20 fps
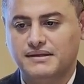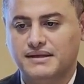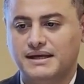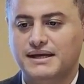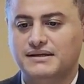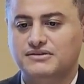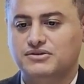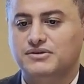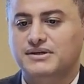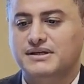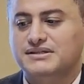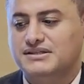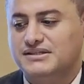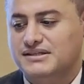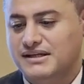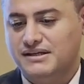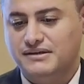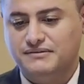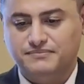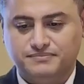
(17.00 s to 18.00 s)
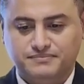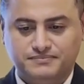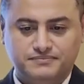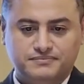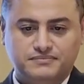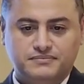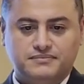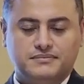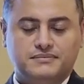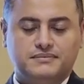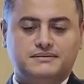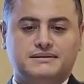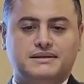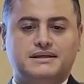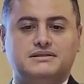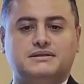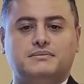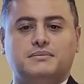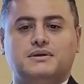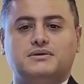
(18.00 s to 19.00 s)
As you can see,
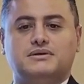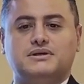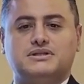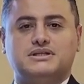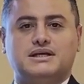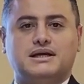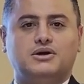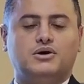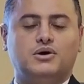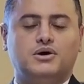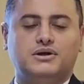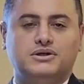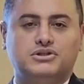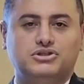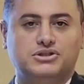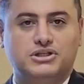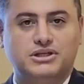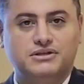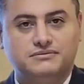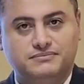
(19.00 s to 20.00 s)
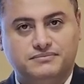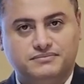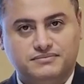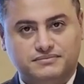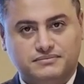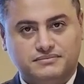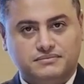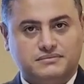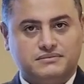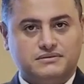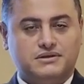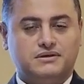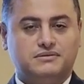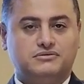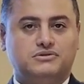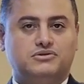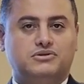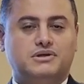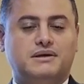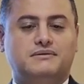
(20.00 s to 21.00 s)
it's about the psychology
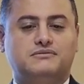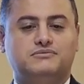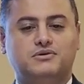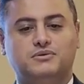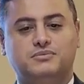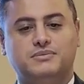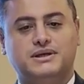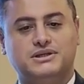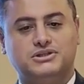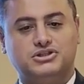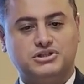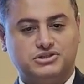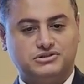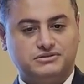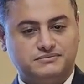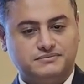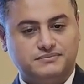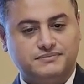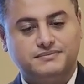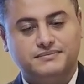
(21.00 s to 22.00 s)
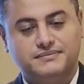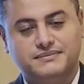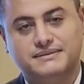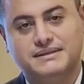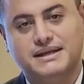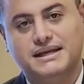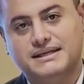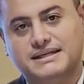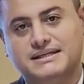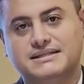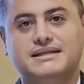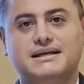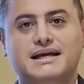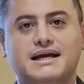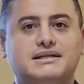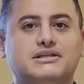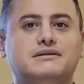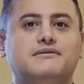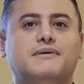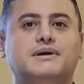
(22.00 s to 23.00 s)
of trend formation and its
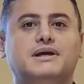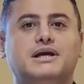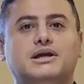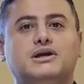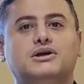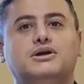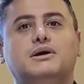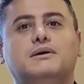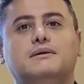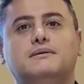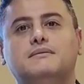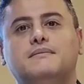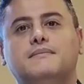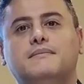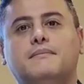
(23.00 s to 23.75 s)
classification.